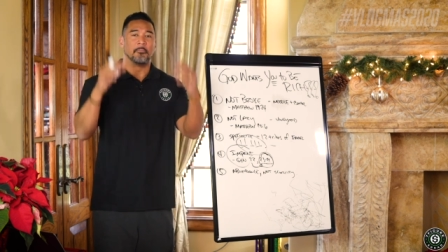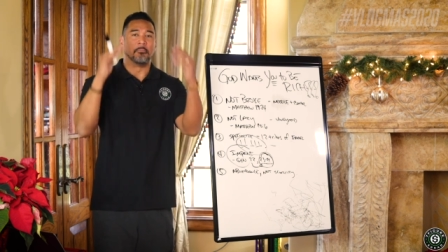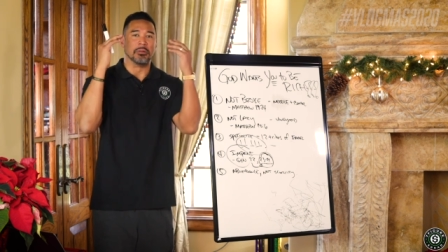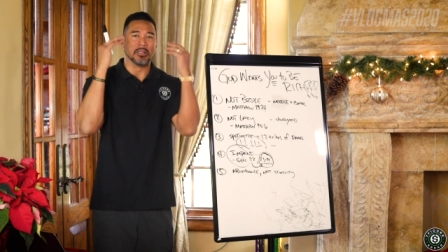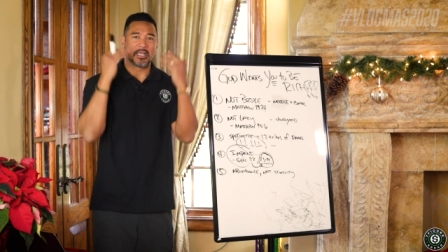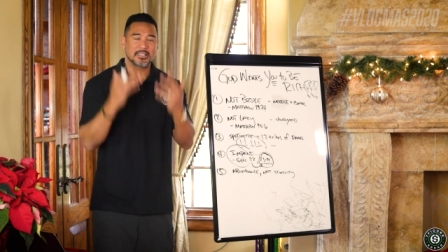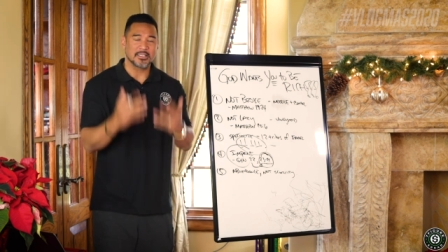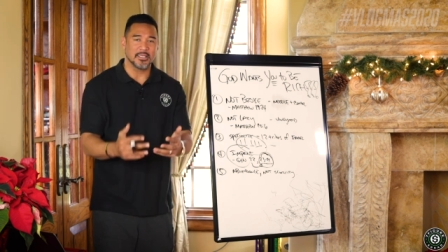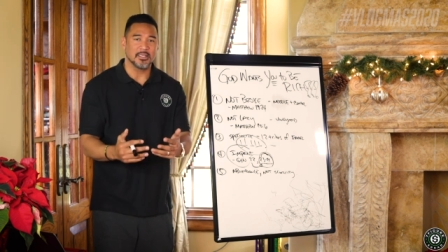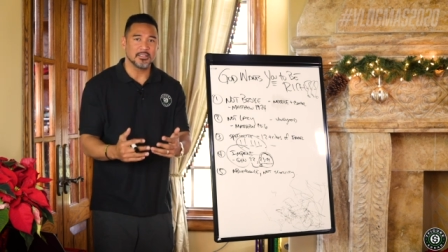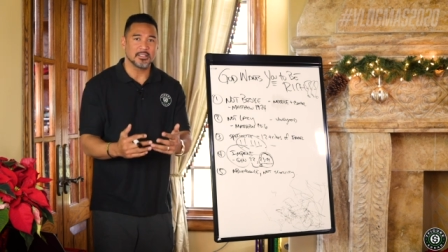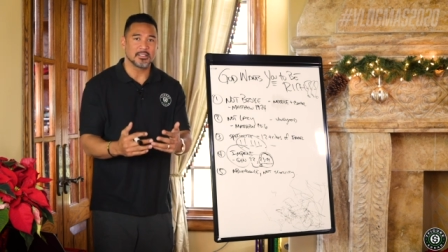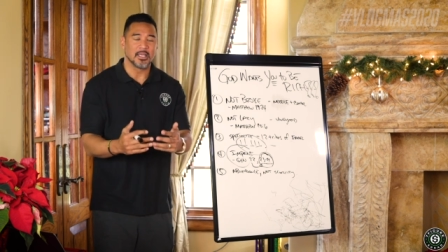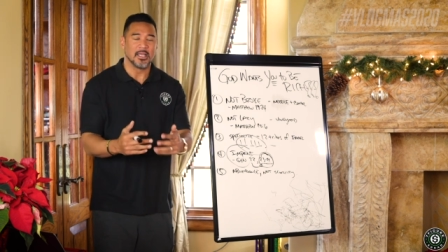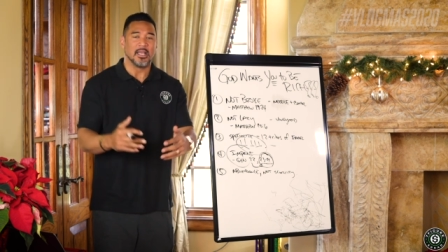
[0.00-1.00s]
and
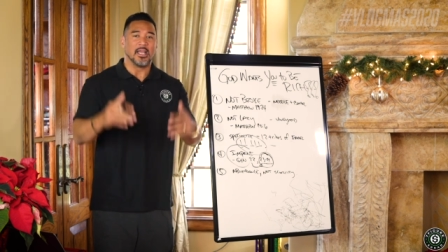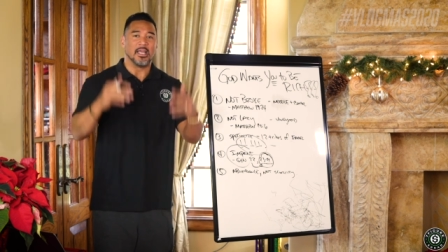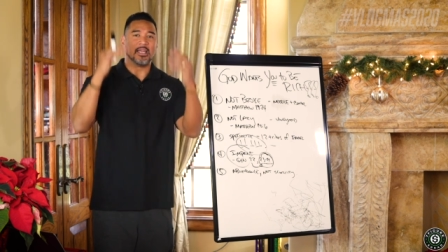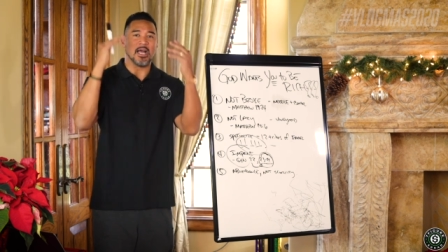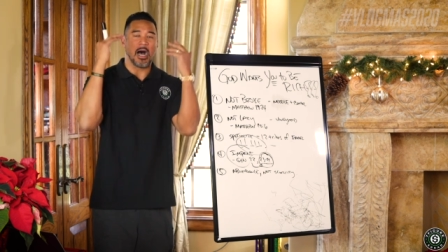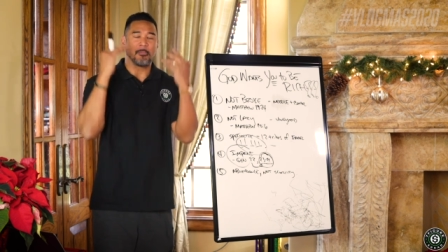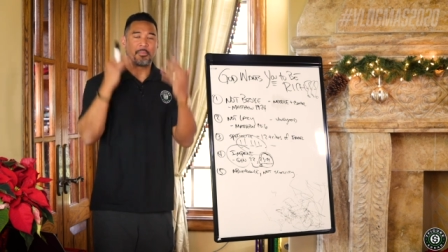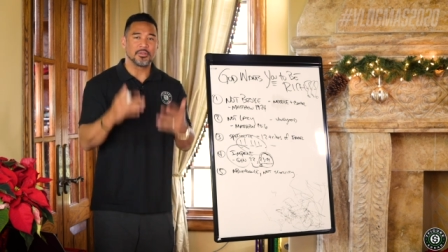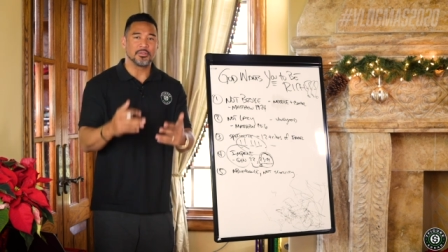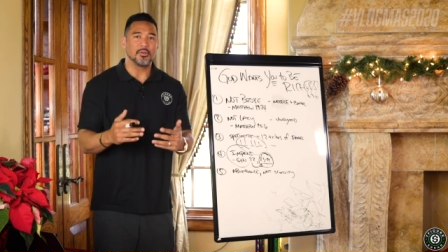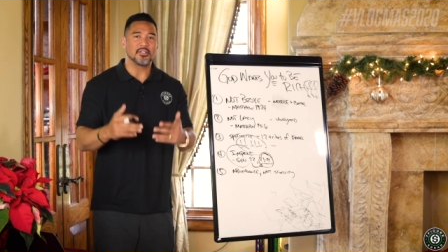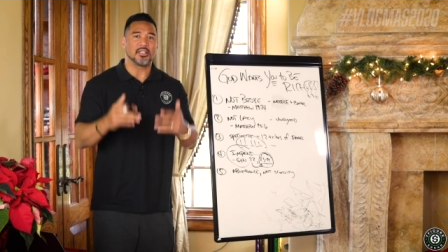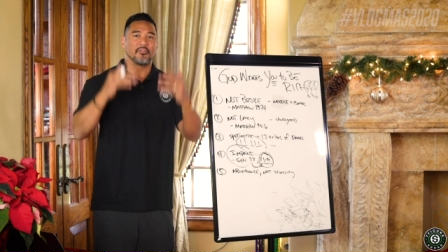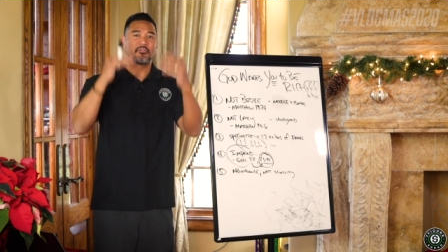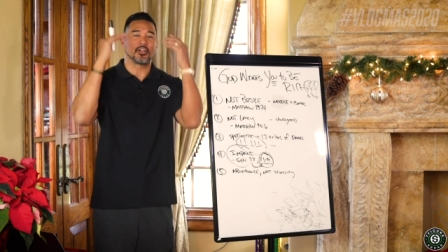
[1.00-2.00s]
blessings and
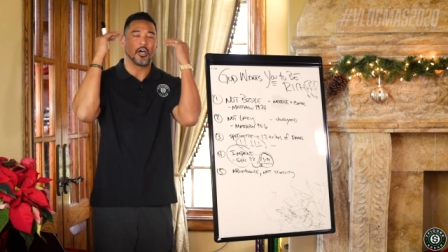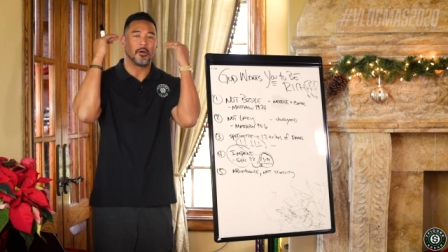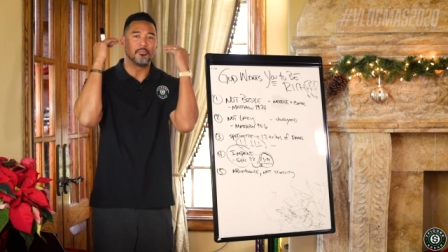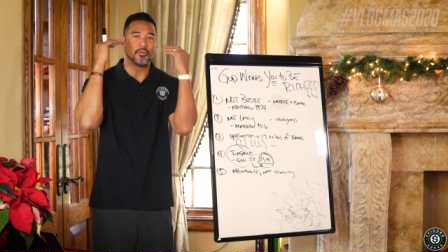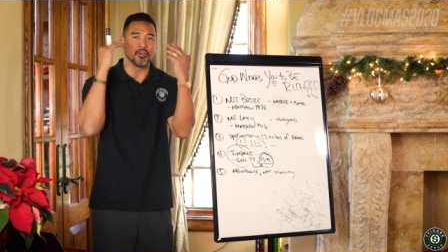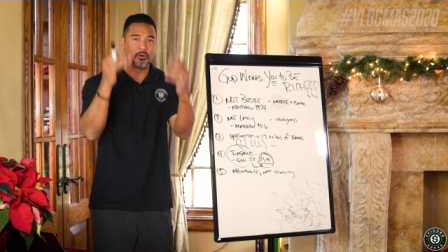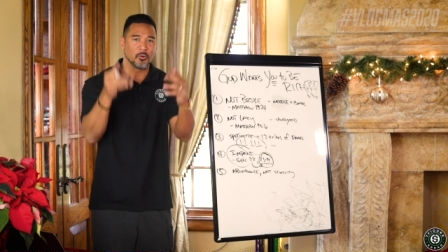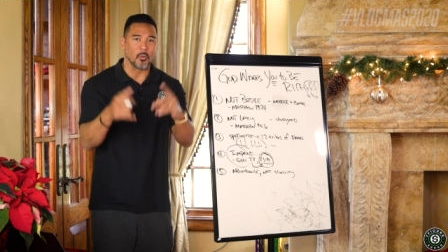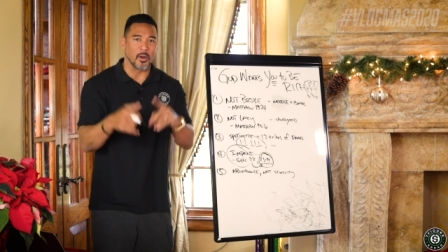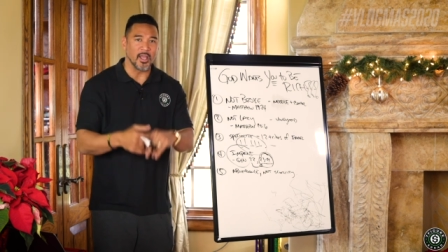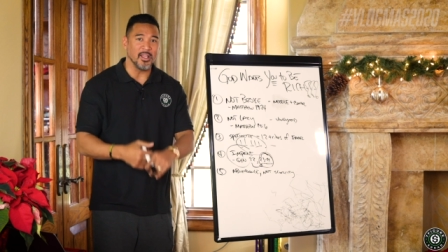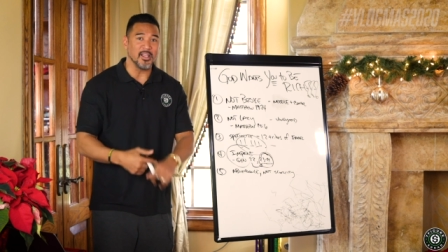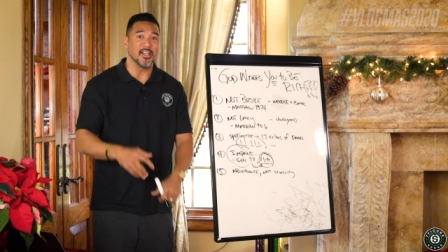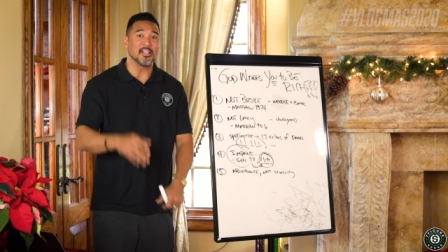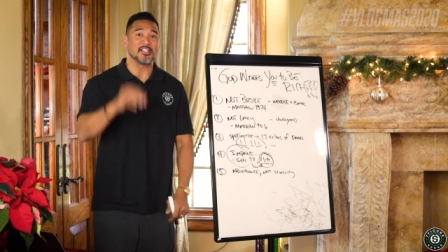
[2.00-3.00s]
opportunities have come your
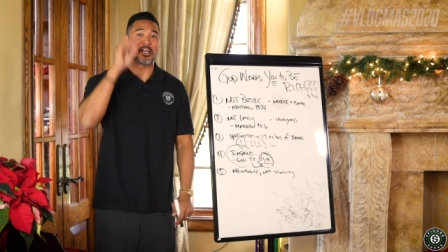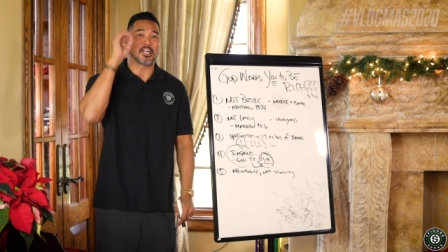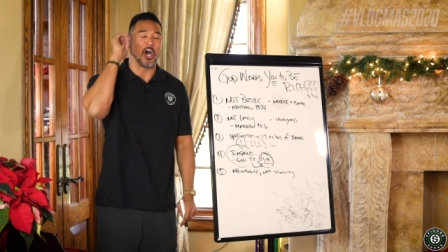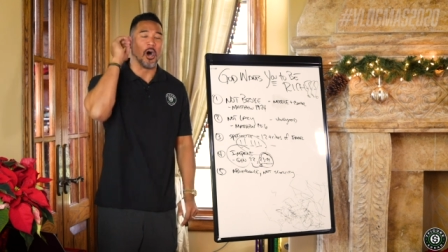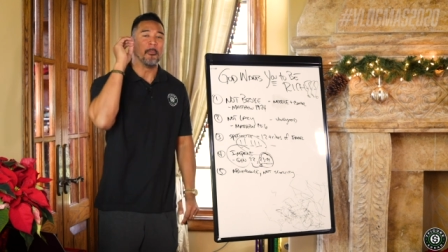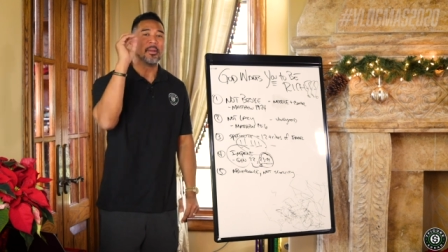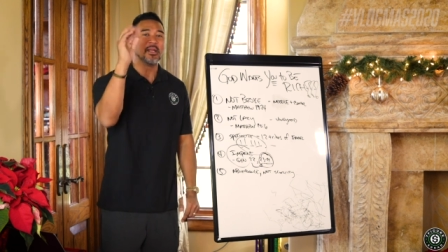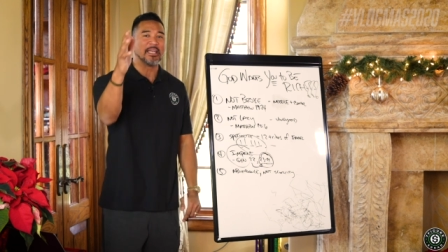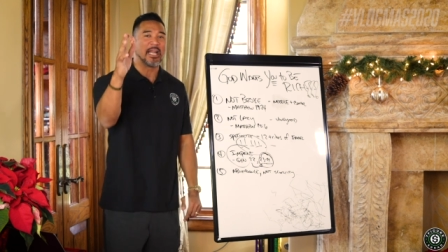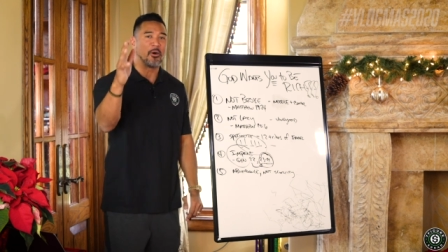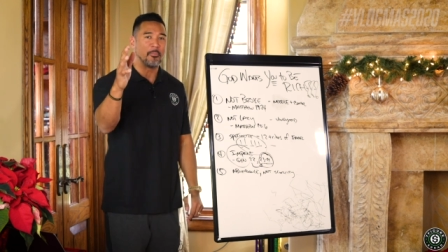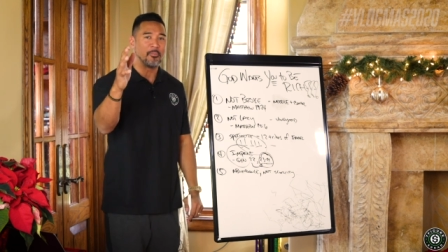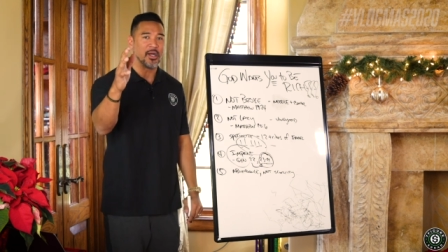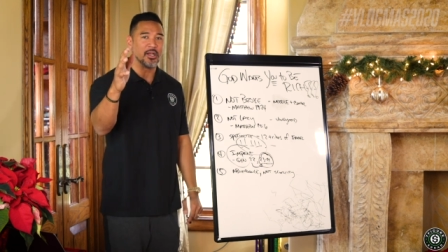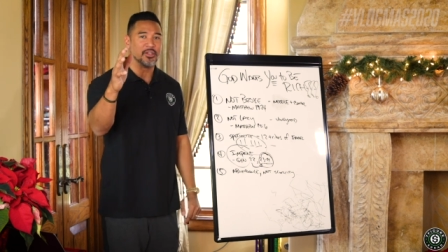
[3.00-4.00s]
way, is incumbent
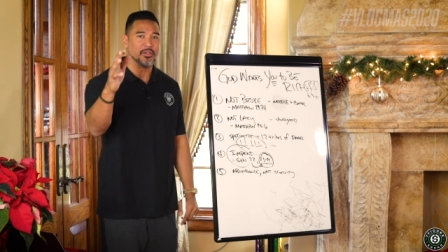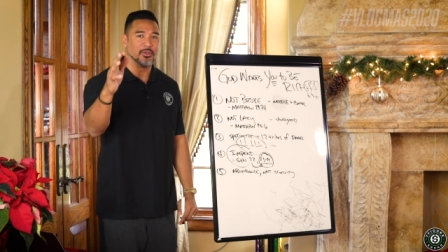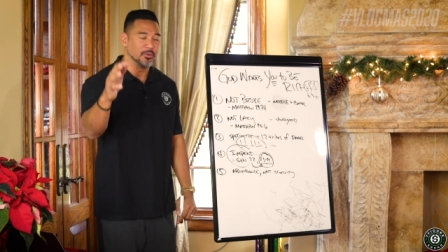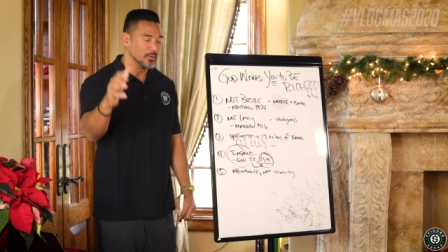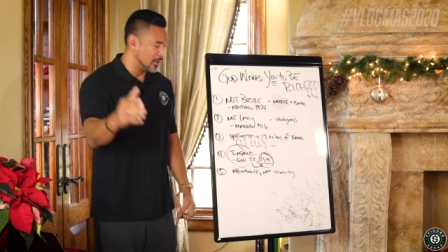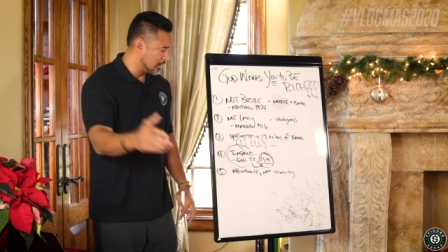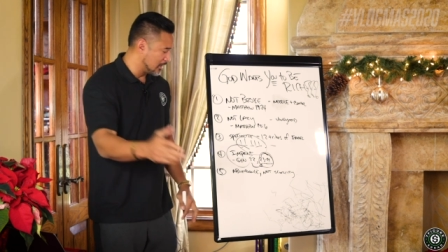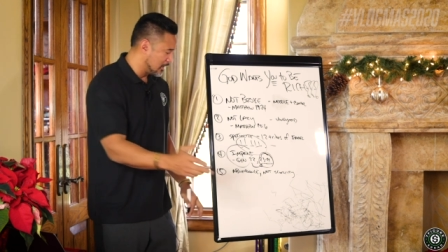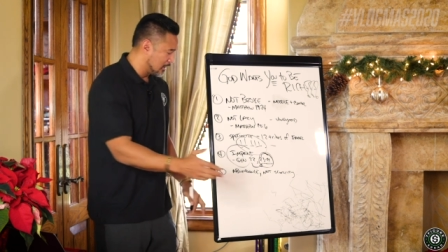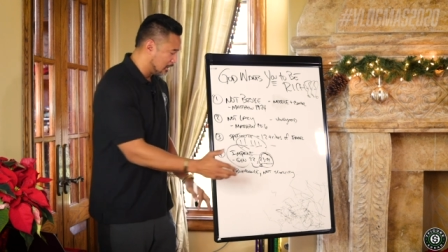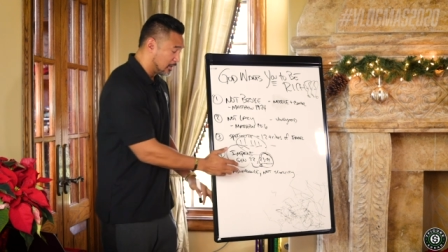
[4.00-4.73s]
now upon you